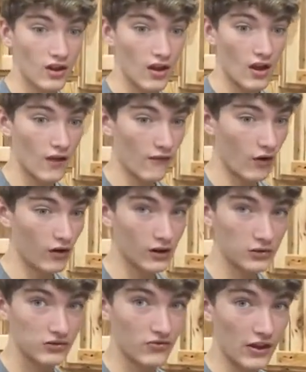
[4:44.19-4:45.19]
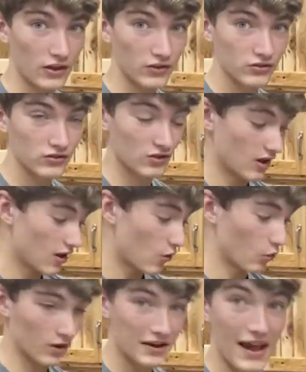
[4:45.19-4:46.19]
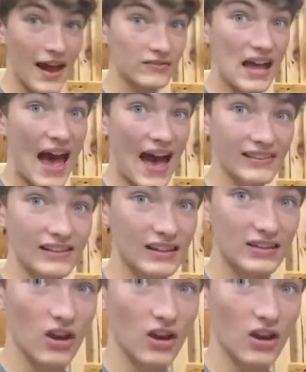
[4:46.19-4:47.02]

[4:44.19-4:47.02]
If all else fails, we're gonna have to add this.